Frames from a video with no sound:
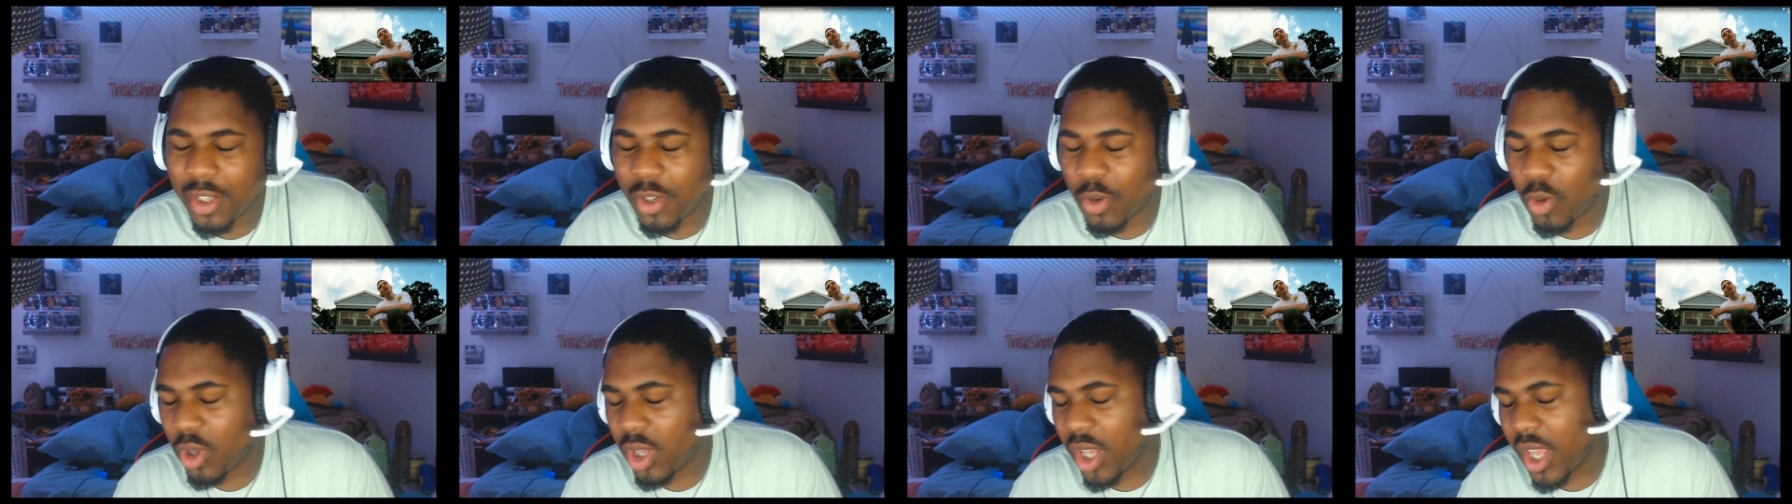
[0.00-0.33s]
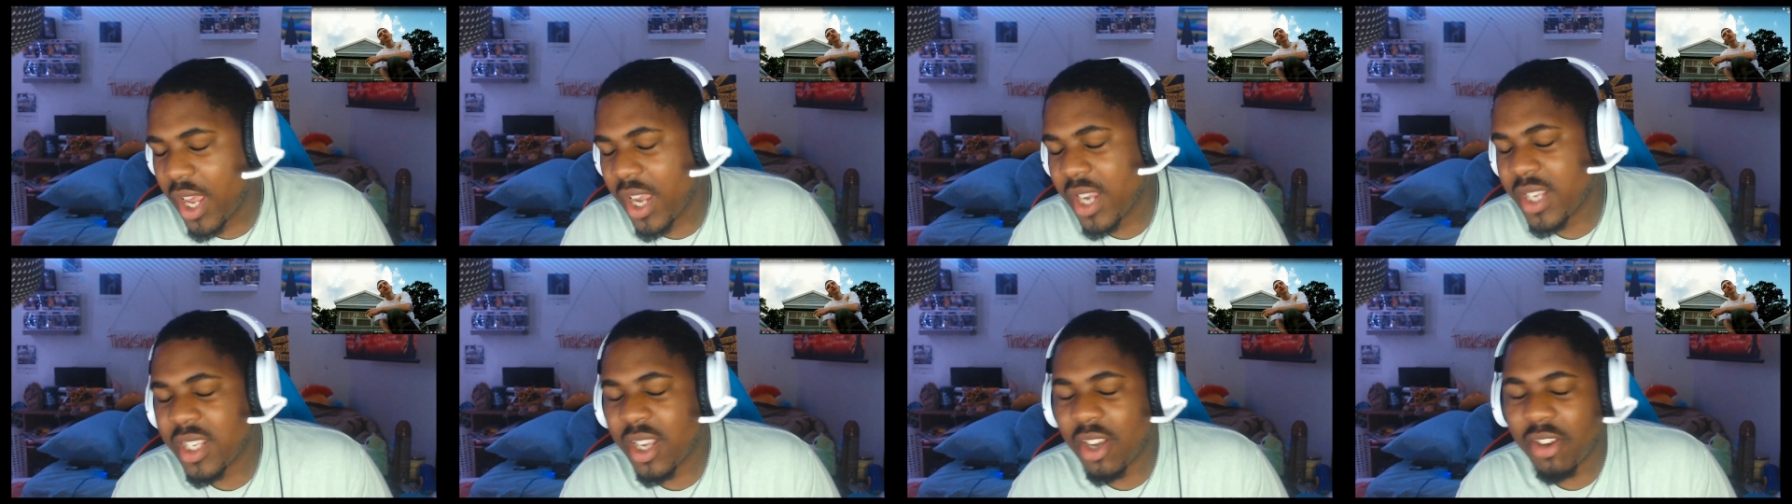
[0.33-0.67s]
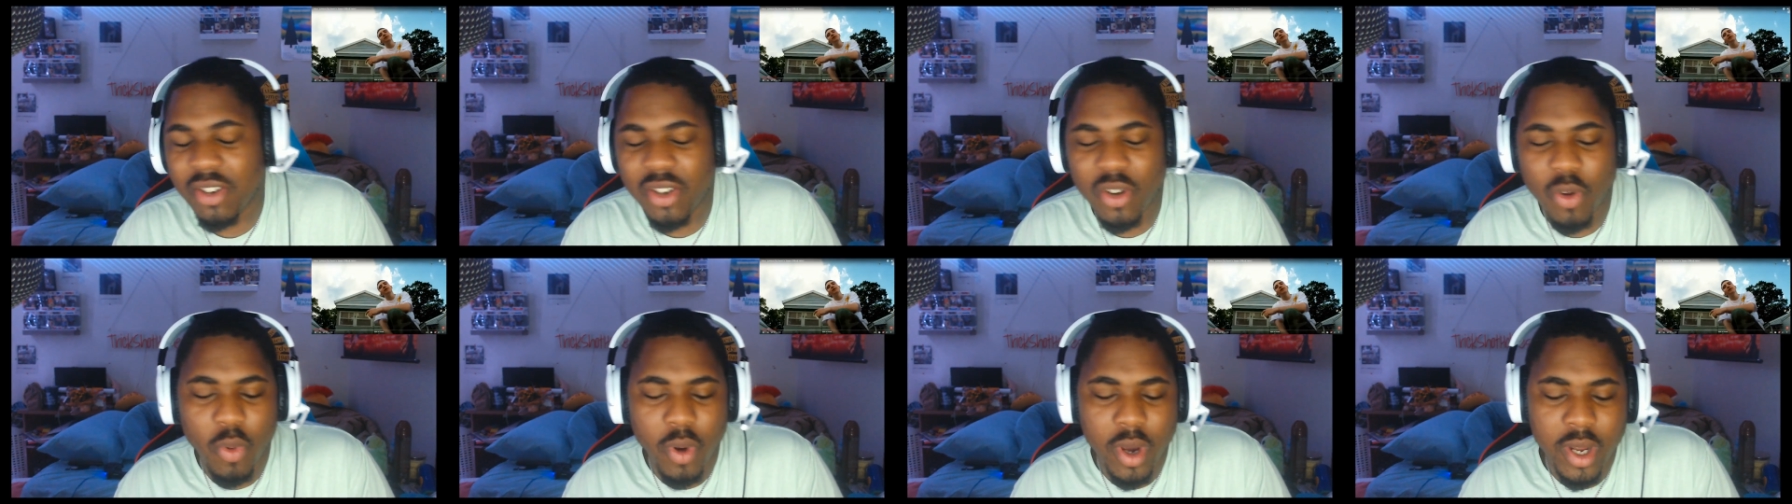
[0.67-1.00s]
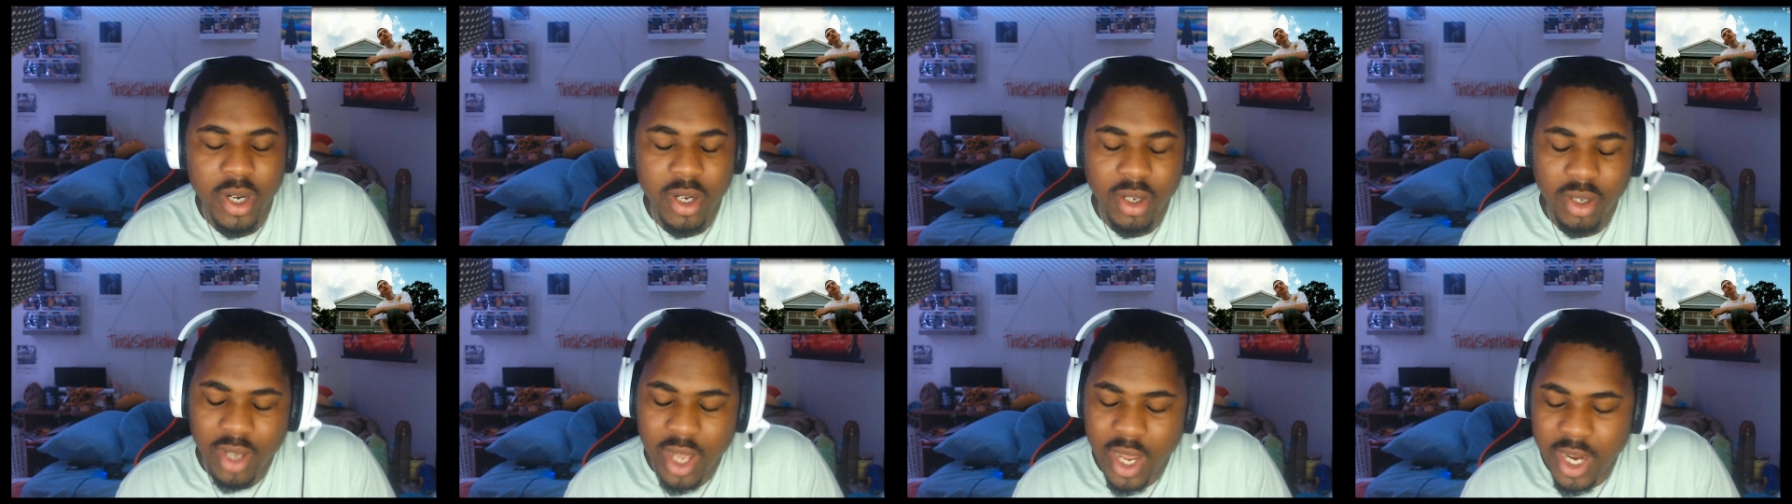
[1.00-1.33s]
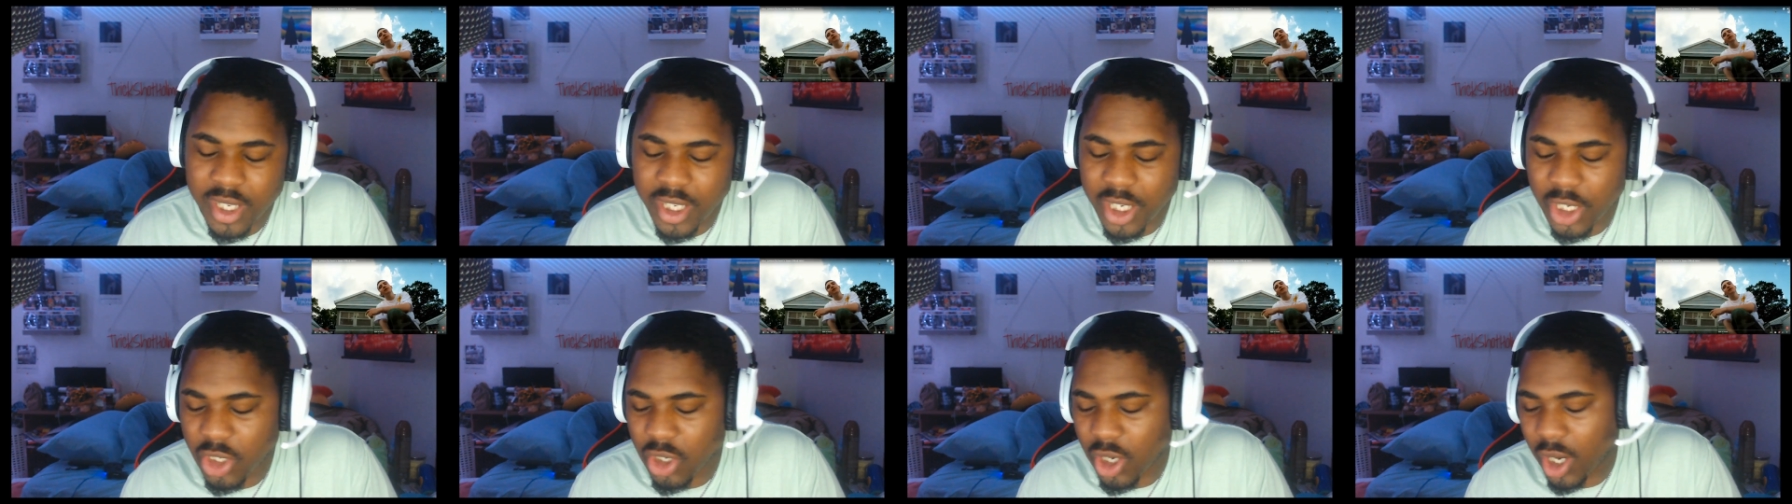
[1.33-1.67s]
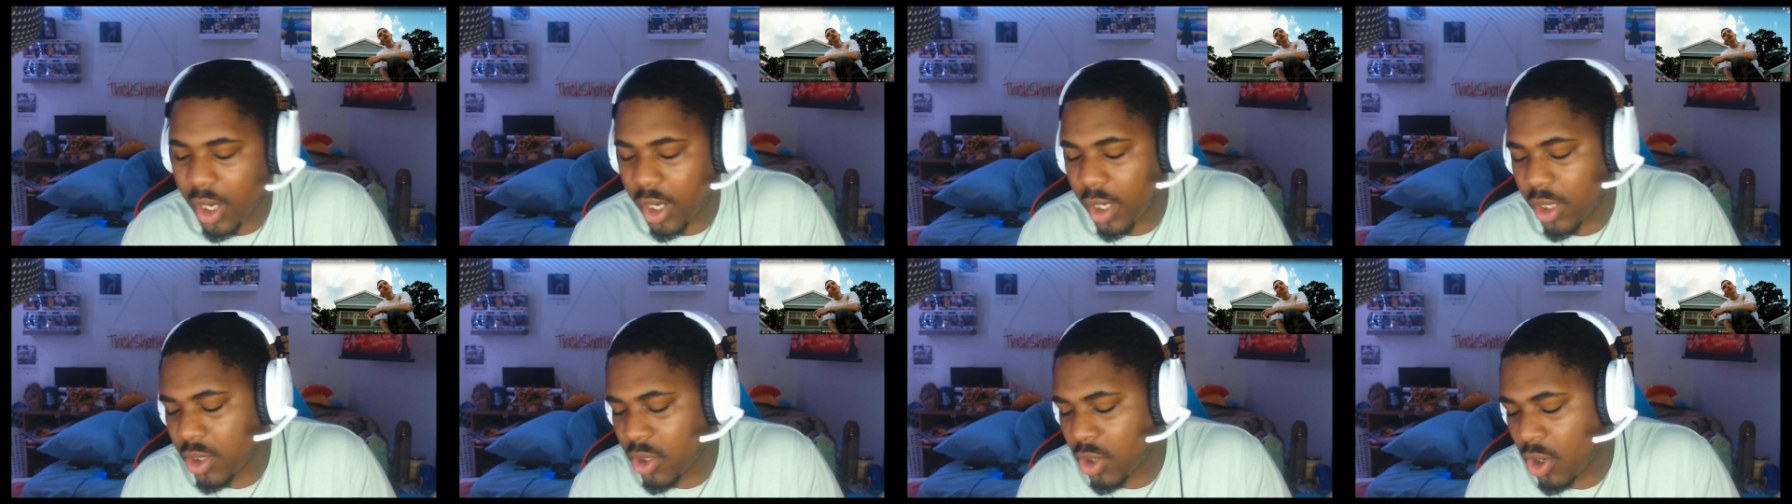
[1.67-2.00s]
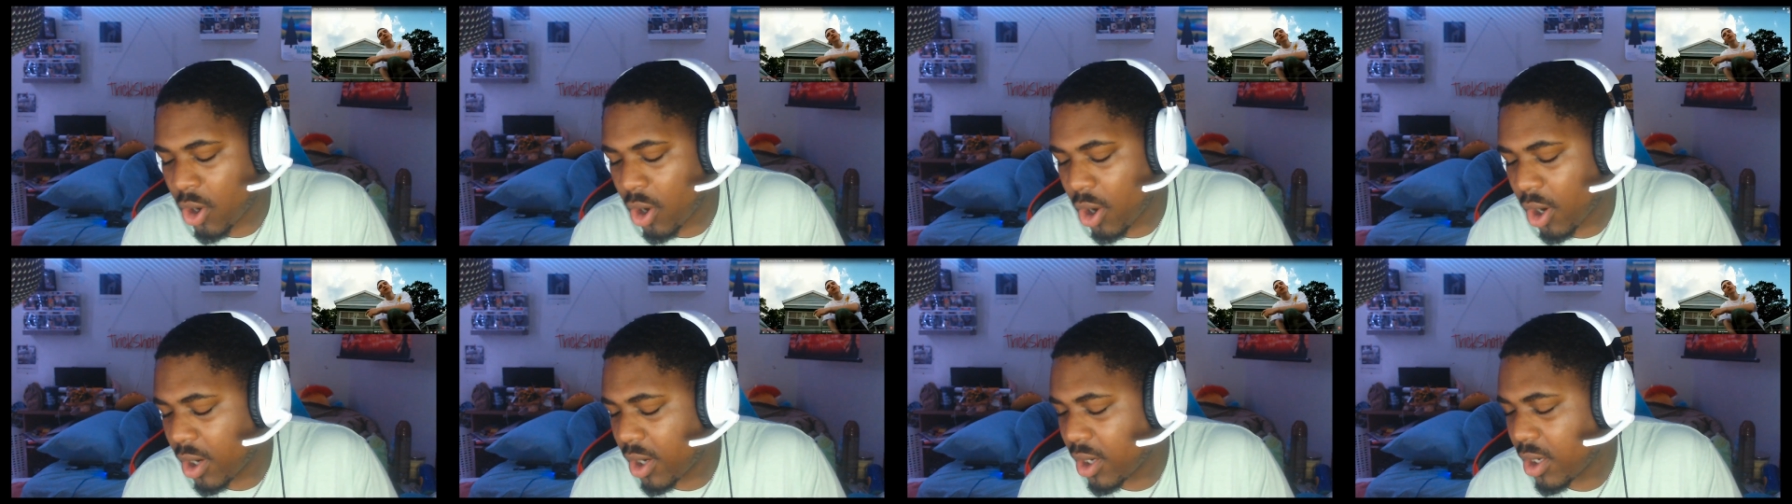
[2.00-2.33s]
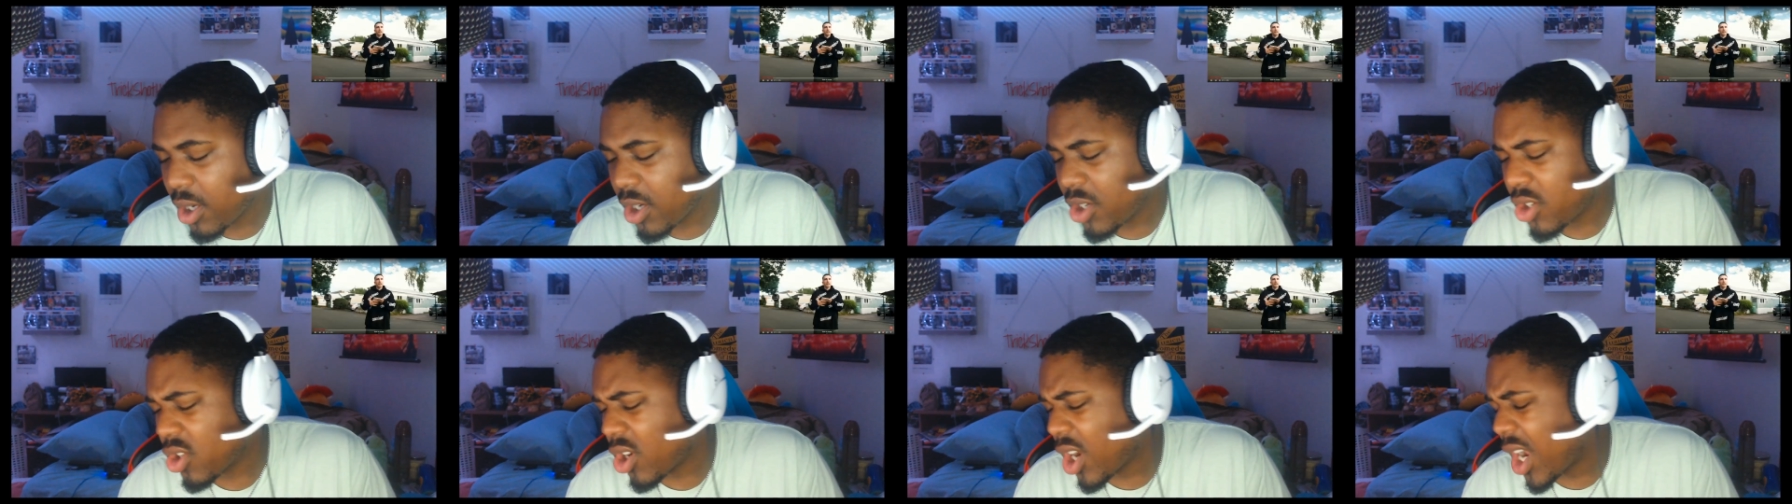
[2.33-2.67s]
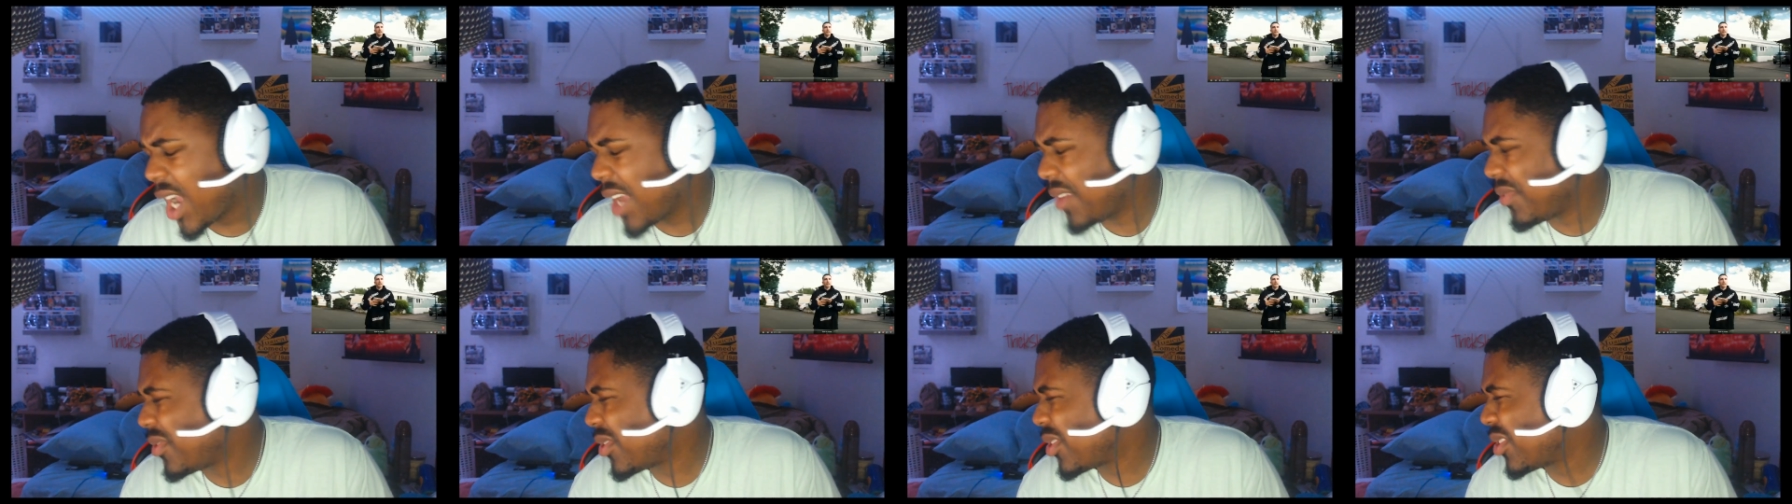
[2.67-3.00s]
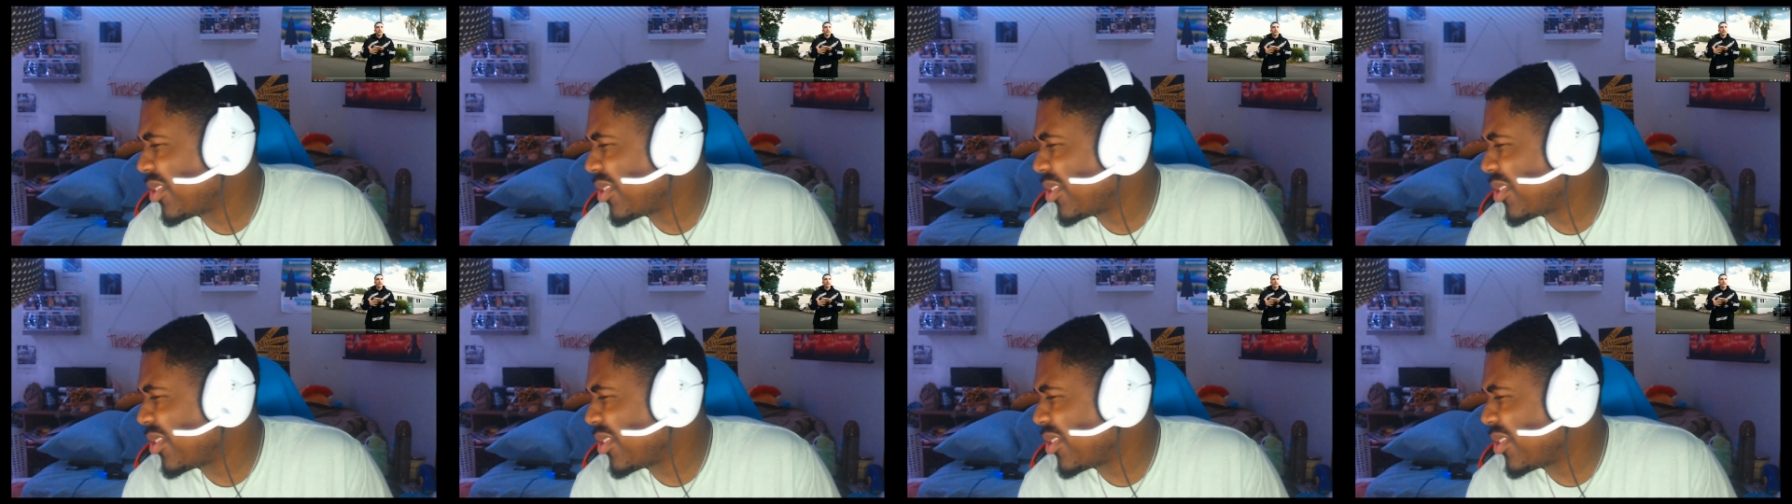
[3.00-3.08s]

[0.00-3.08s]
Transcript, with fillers: legs out the window like she's trying to talk in a drive-through.